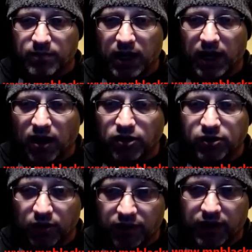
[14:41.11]
but I
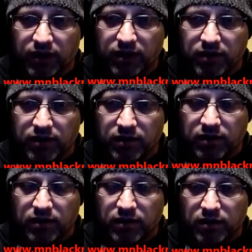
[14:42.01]
also think
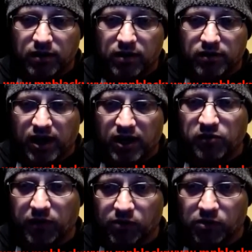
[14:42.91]
that
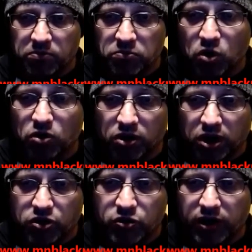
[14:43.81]
if we were a moral
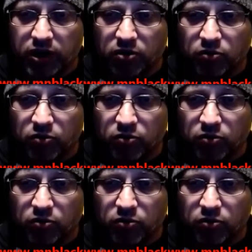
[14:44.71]
country,